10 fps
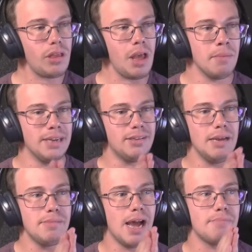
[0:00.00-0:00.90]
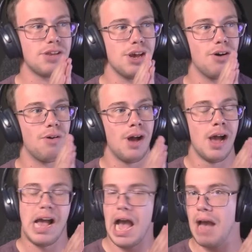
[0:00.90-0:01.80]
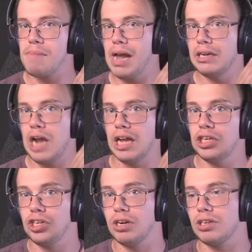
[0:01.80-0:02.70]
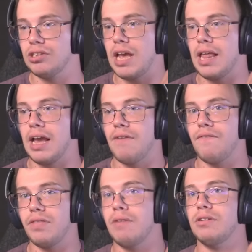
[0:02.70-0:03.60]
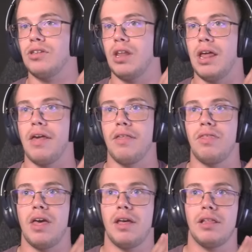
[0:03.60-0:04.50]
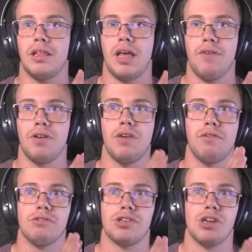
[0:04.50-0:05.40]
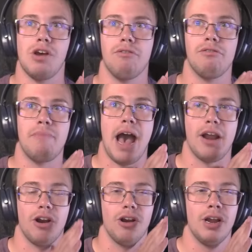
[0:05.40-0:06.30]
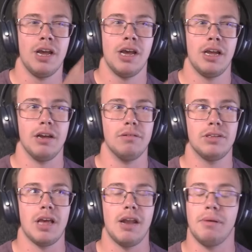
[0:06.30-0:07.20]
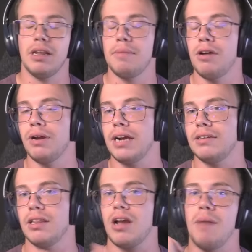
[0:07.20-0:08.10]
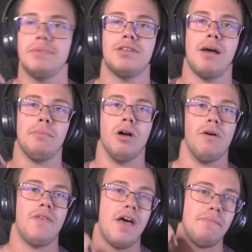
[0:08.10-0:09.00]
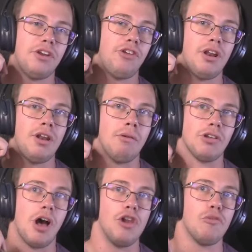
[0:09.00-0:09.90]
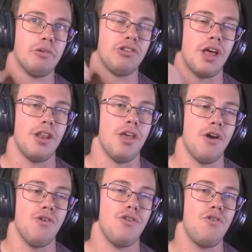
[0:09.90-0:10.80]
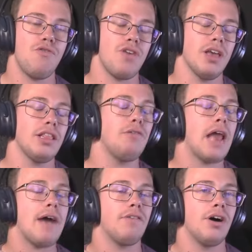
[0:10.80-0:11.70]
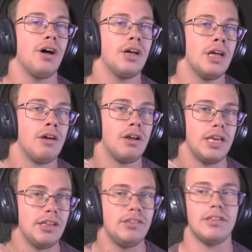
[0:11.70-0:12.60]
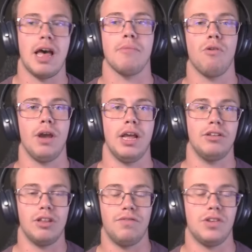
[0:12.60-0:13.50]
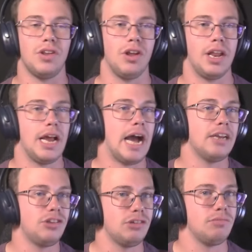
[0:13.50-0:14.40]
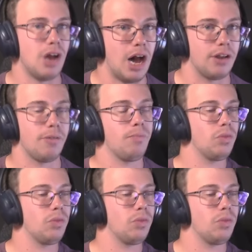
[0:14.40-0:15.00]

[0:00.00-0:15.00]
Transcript: But at the same time too, I'm not entirely sure to say like if it was new, it would matter. You know what I'm saying? But let me know what you guys think in the comments down below. If that machine was 100% new, do you think they would have a easy time going into the facility? I assume not.